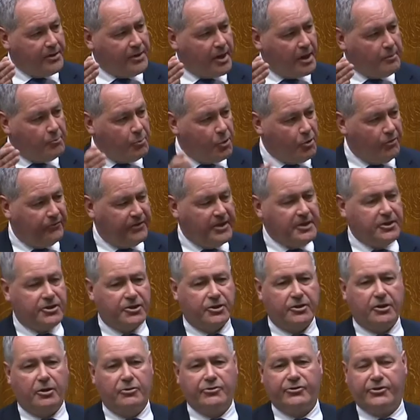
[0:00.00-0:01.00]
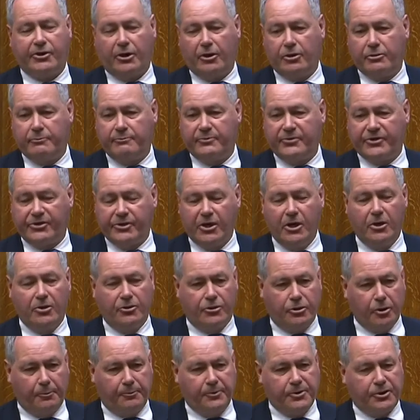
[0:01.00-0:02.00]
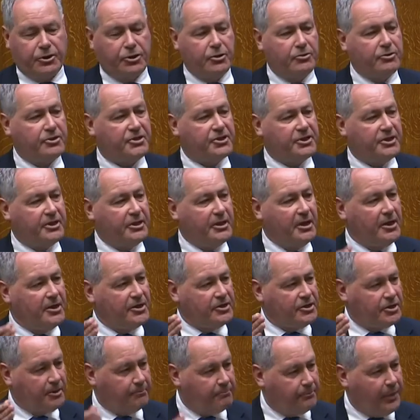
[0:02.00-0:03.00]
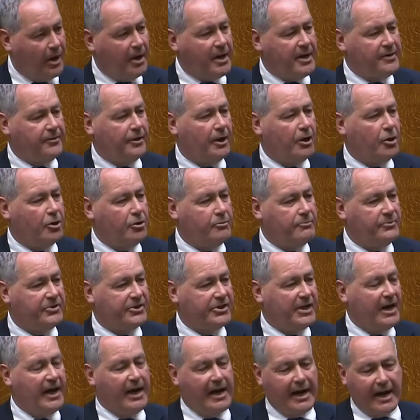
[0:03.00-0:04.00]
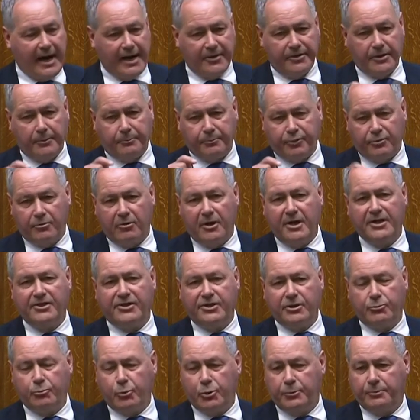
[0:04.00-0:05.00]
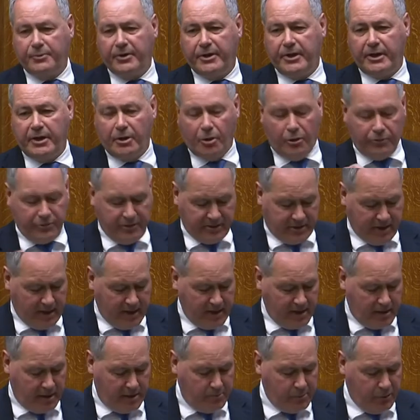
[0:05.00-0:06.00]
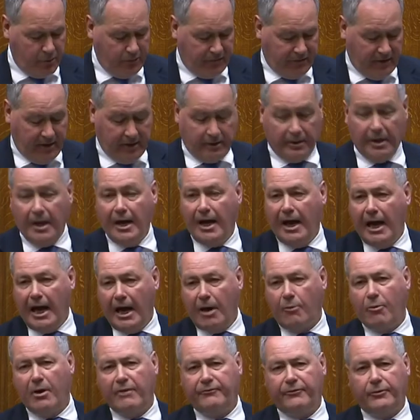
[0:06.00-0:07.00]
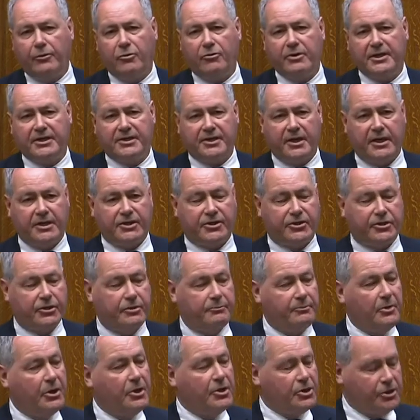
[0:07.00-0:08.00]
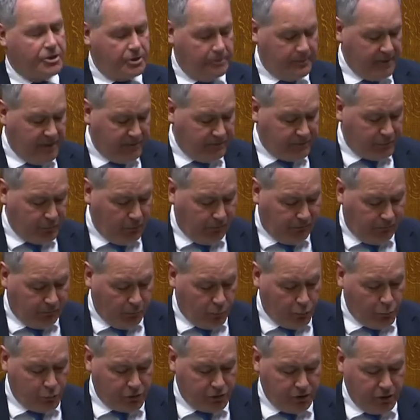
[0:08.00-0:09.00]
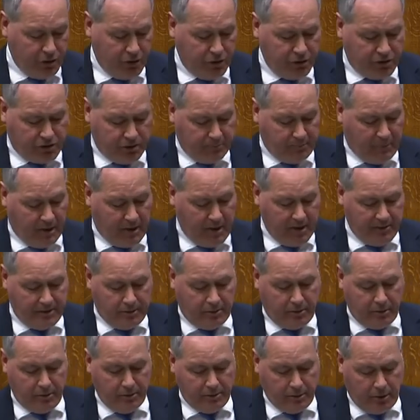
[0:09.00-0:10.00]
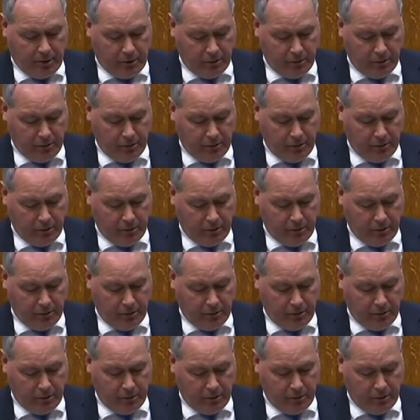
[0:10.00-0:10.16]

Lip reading: when they move into those homes, the opportunity to buy the homes at the price it would be on the day they move in, however long it takes them to be able to afford to buy their own